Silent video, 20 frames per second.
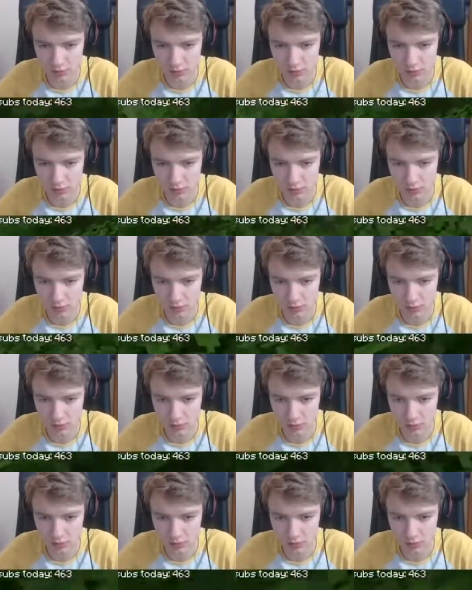
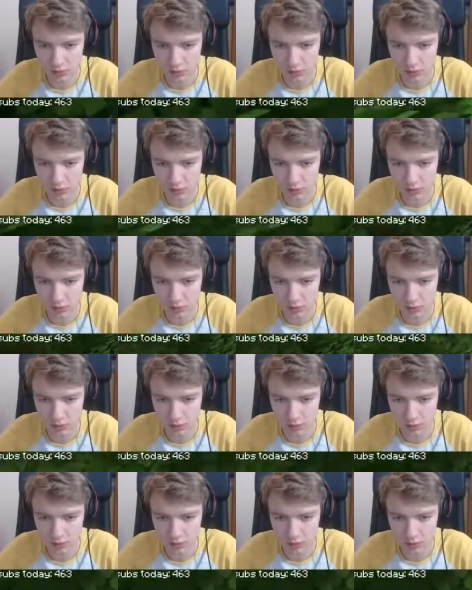(silence)